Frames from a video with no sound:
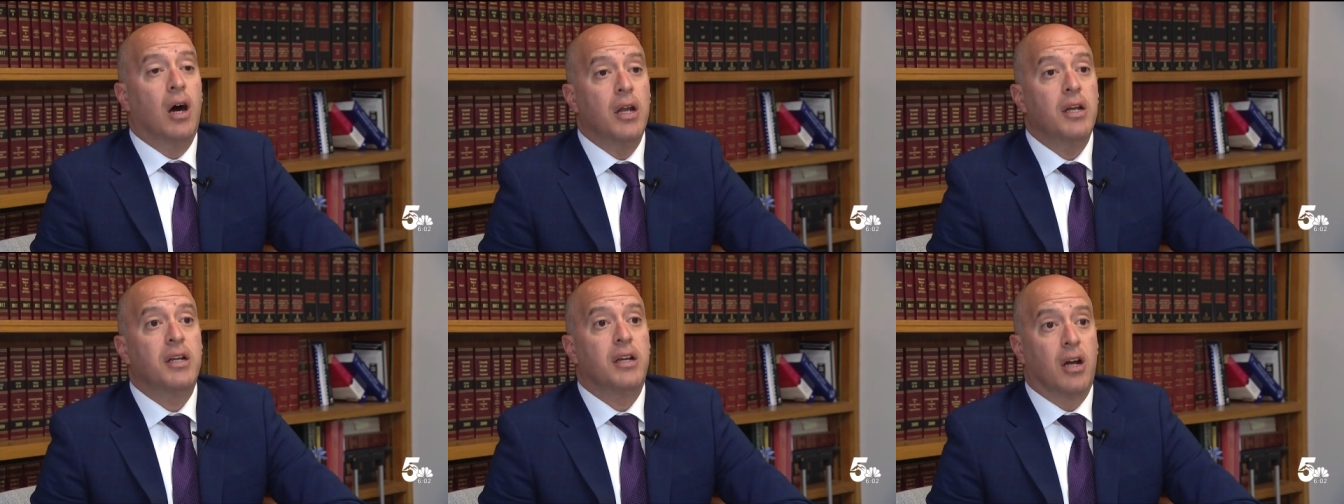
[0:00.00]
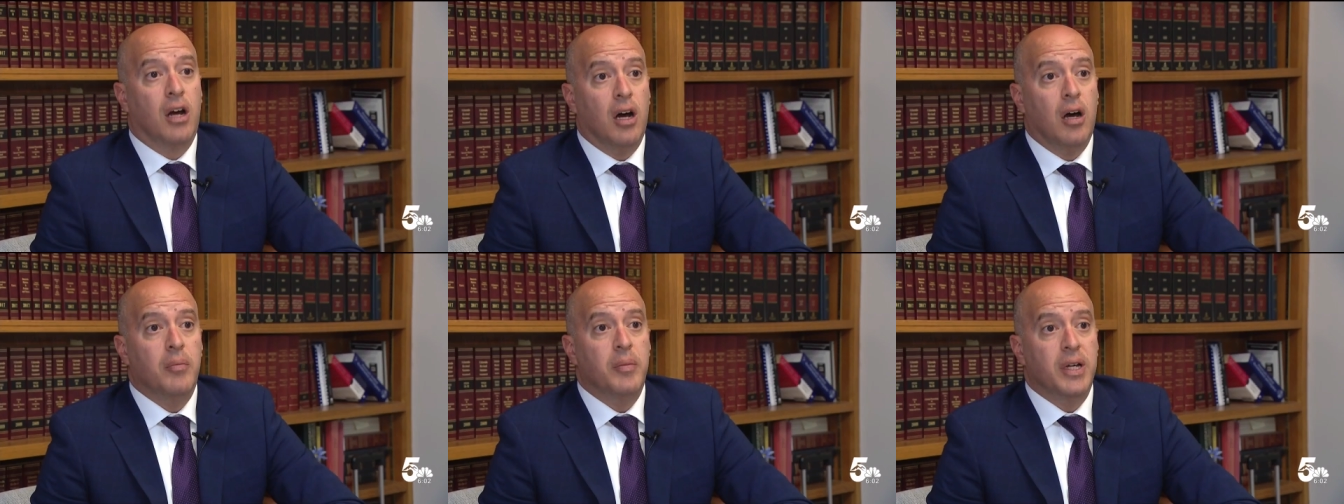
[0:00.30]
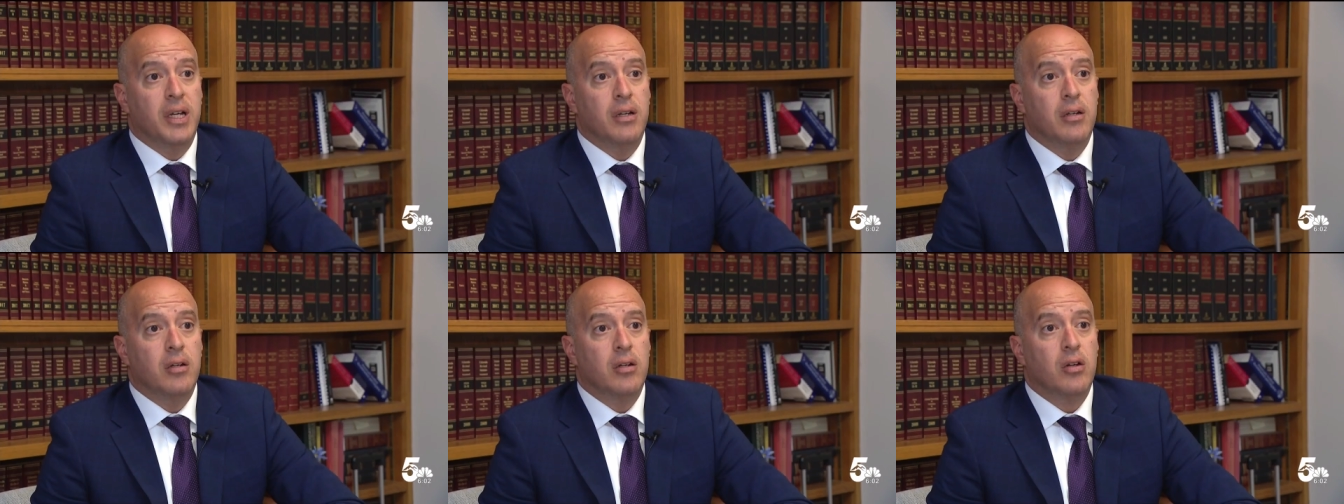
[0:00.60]

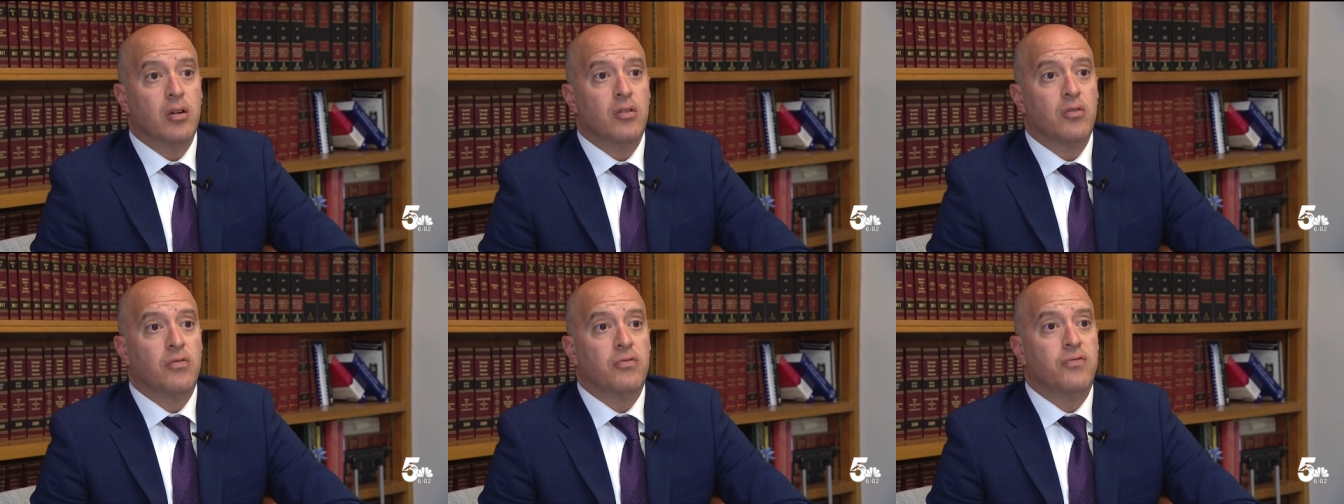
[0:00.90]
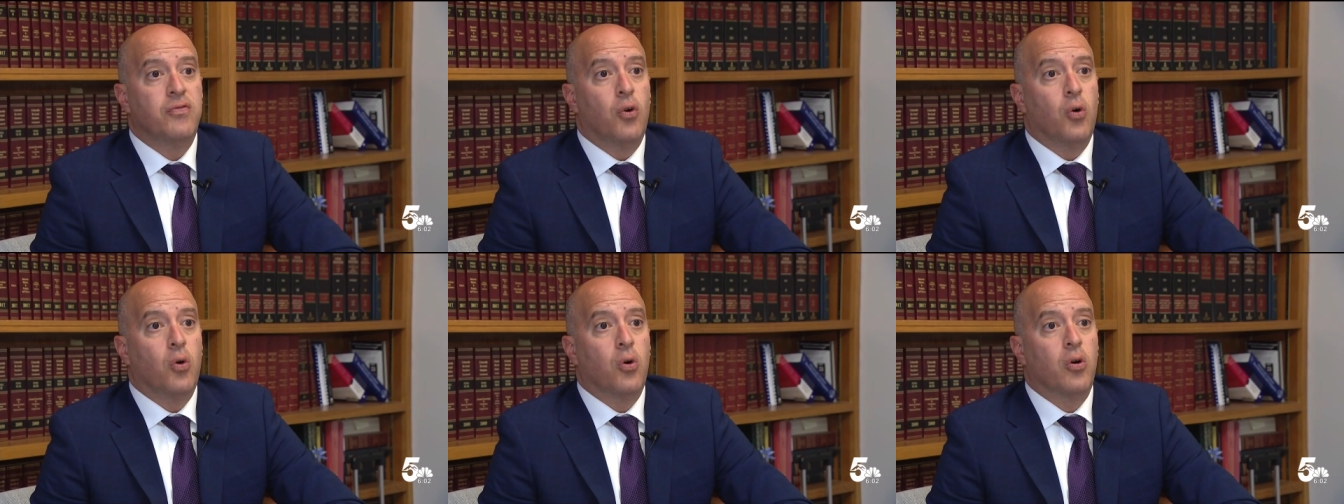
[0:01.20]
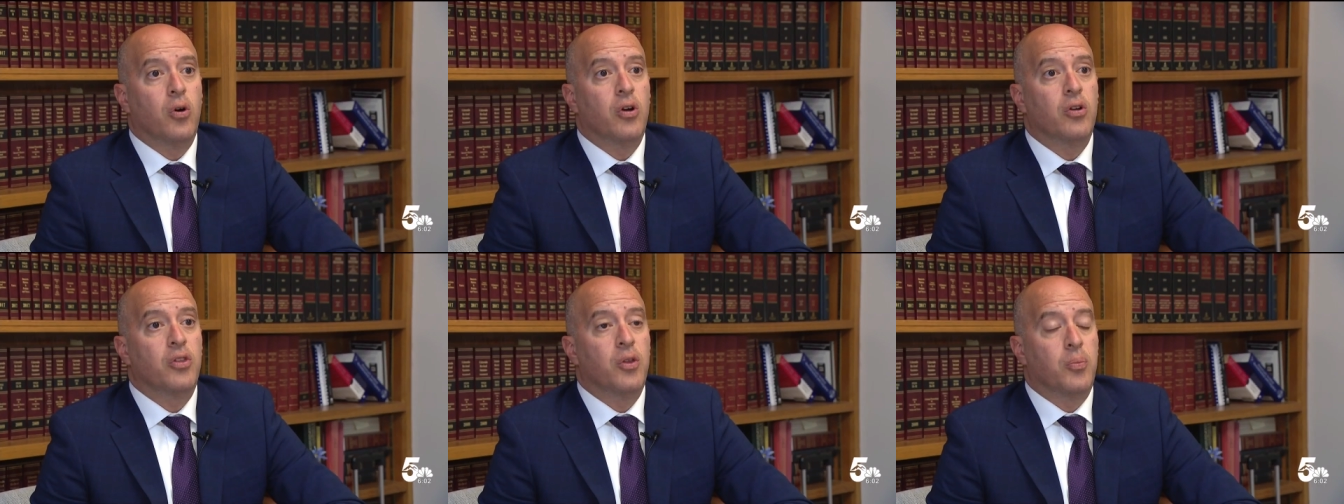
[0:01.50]
uncommon
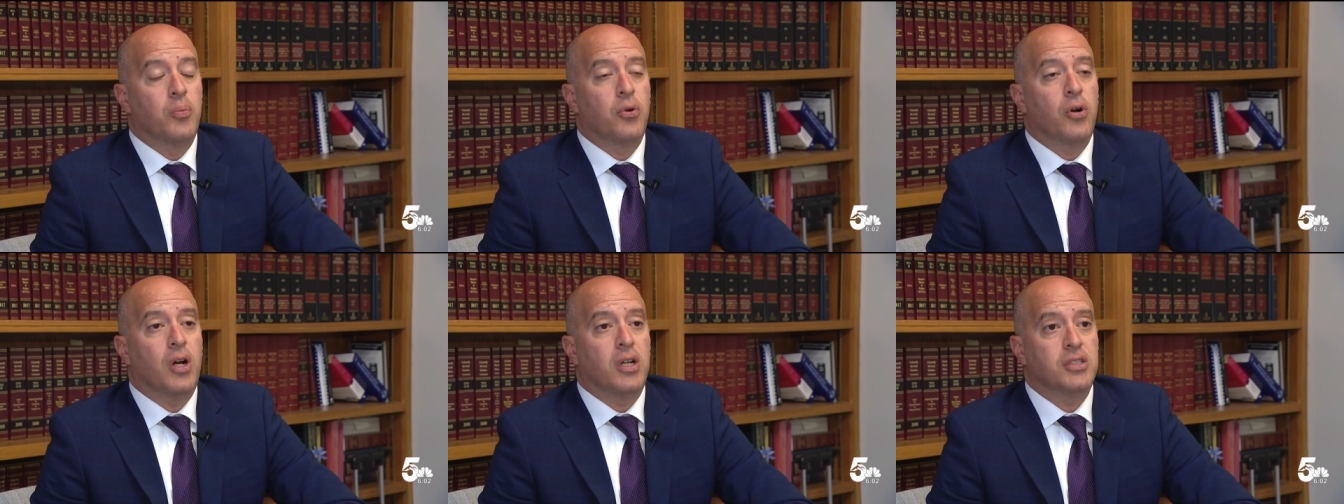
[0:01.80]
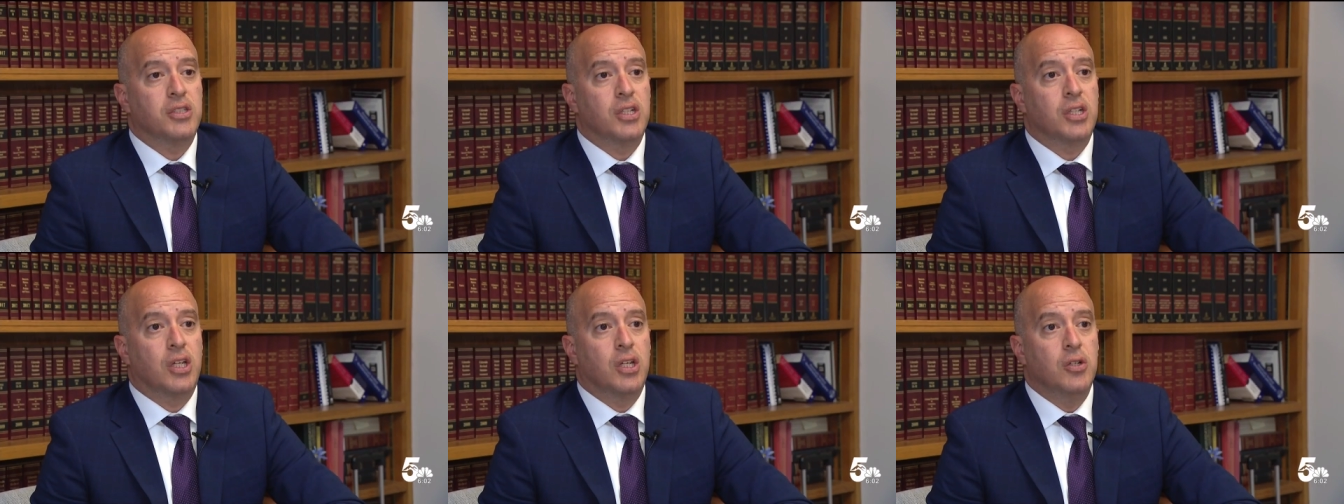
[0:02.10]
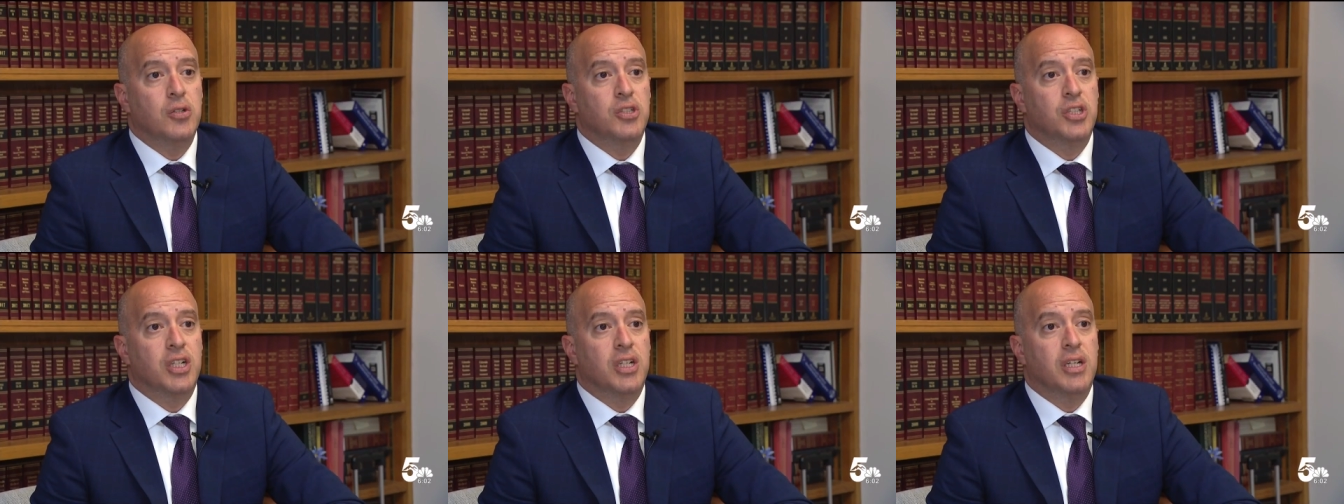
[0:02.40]
for the
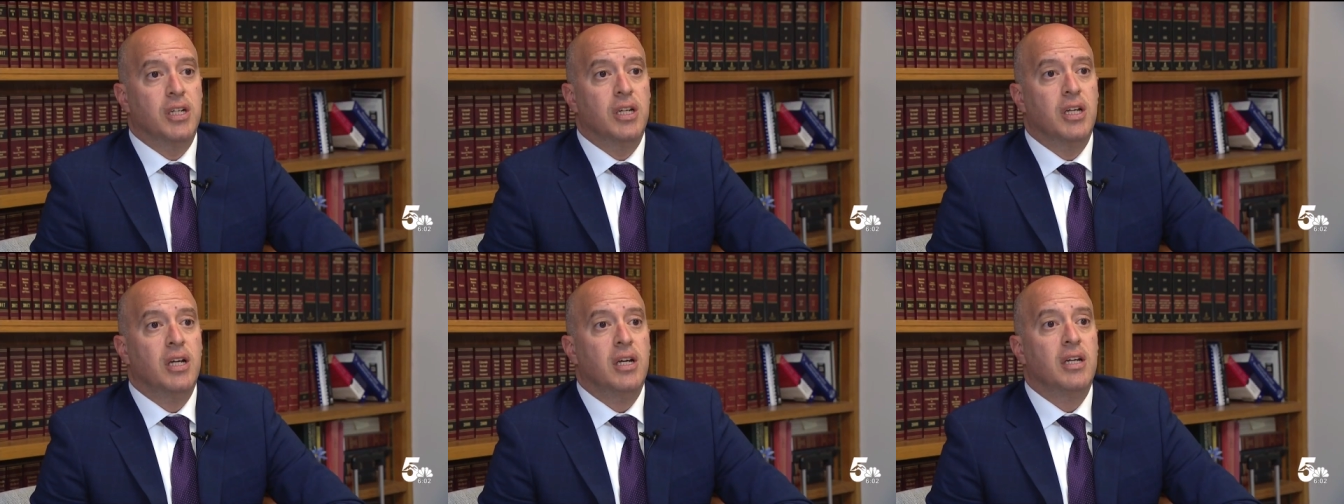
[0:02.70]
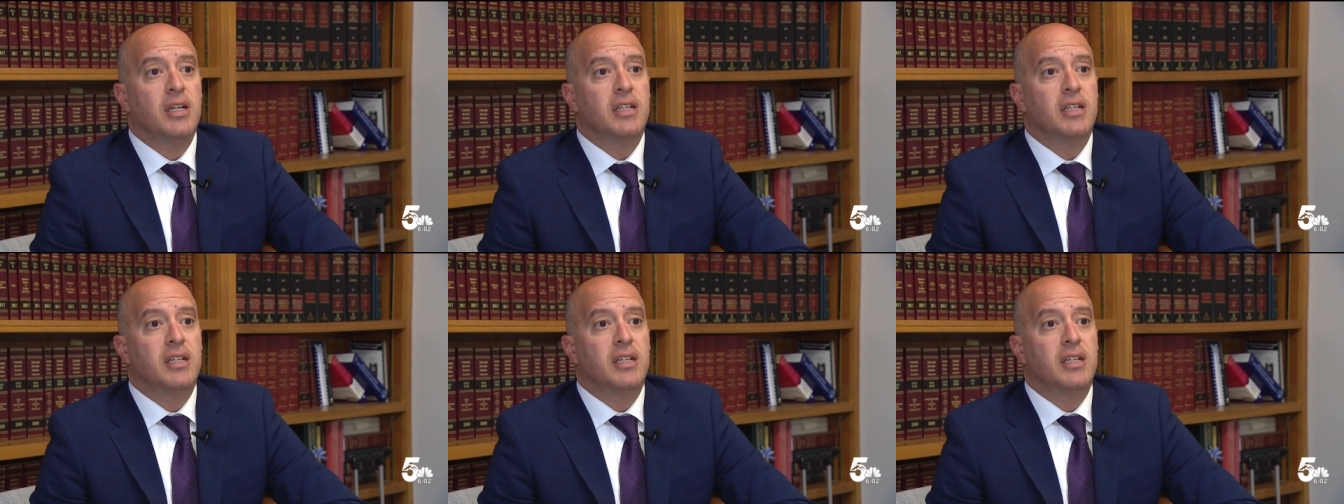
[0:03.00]
prosecution